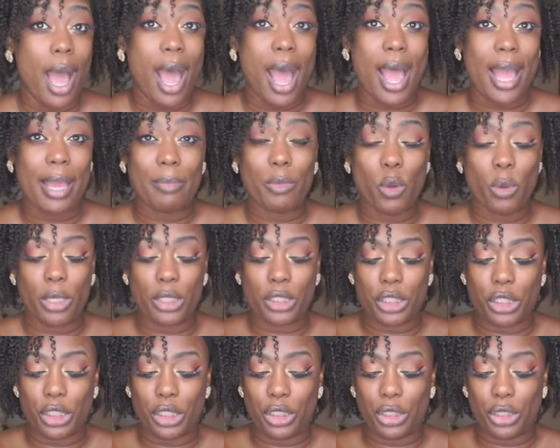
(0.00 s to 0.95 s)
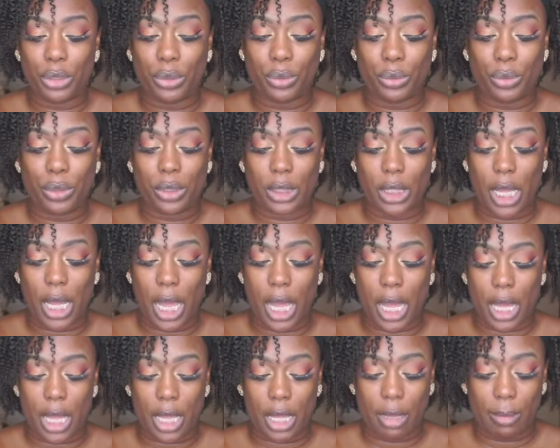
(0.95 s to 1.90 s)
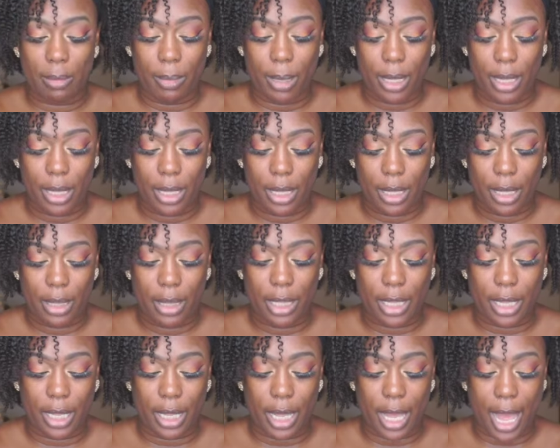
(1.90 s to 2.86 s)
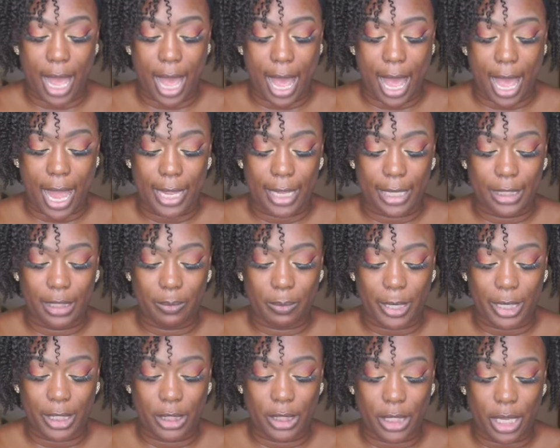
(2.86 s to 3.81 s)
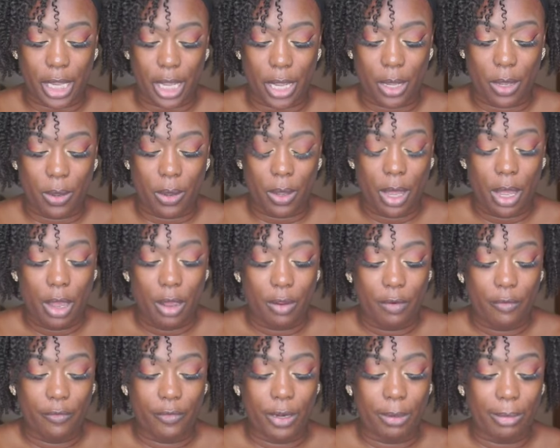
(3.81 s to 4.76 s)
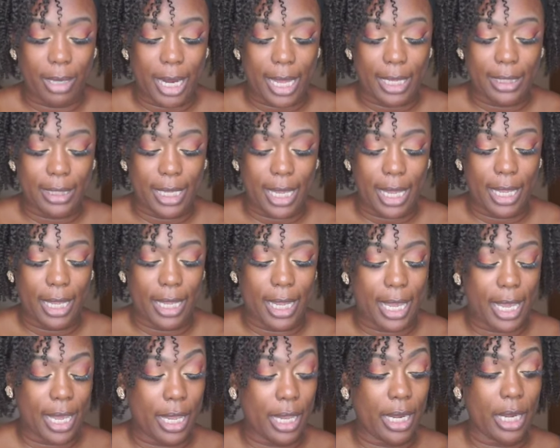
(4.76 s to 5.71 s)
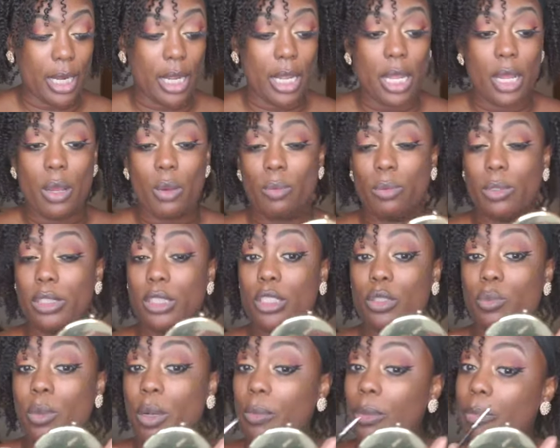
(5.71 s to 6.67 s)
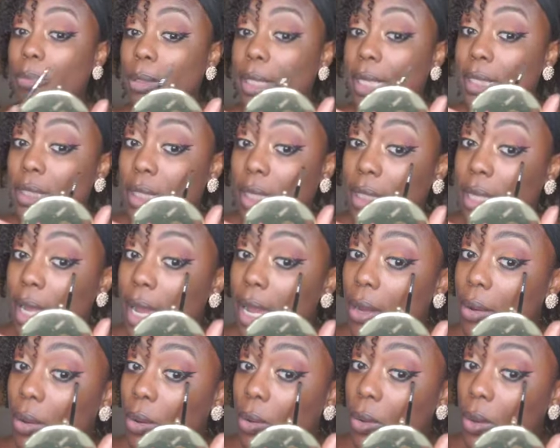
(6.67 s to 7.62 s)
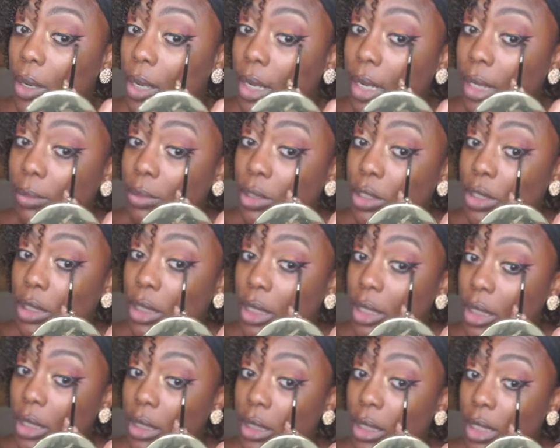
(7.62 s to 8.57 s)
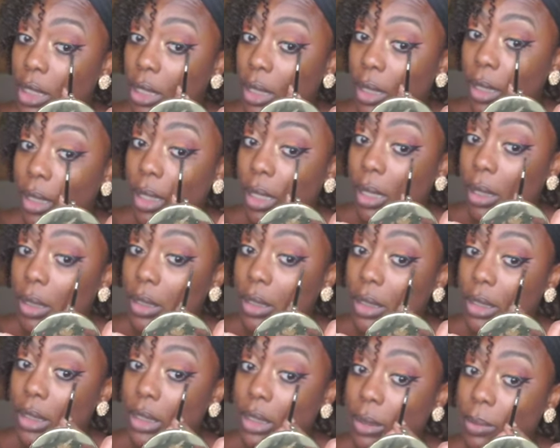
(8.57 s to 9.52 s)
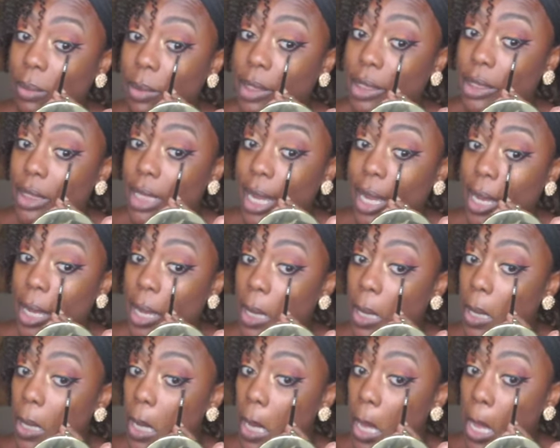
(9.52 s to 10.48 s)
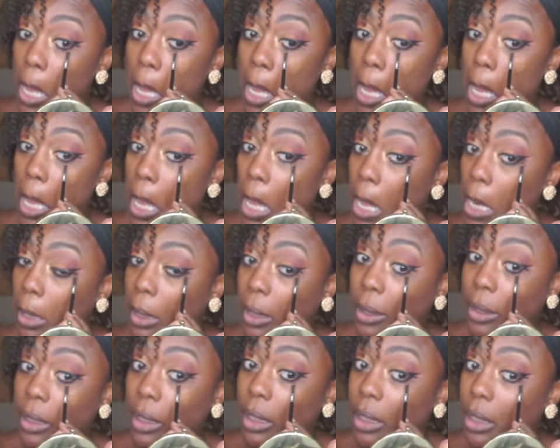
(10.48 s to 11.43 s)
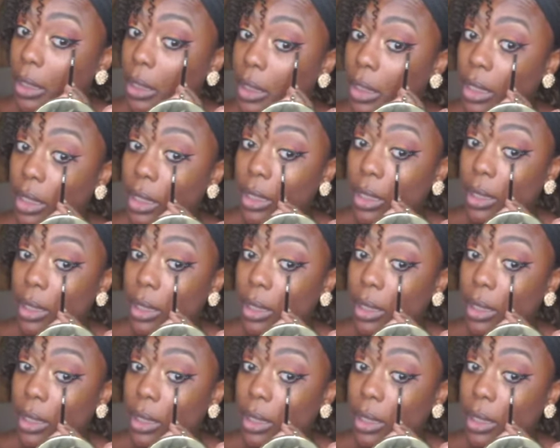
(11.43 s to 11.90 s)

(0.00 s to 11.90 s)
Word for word: I'm going to use um, the eye espresso from Latte again, which is what we placed on that outer corner. And I'm just gonna smudge out underneath.